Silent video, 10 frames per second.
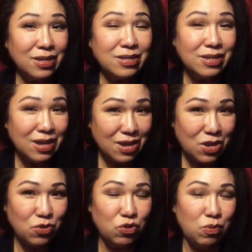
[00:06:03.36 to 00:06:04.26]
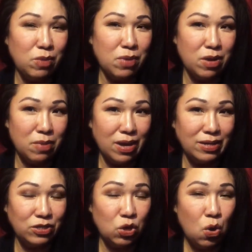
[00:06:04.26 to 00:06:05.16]
continue to be
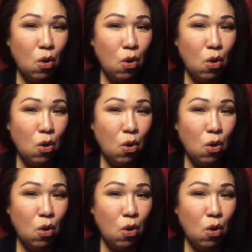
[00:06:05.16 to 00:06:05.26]
minimized,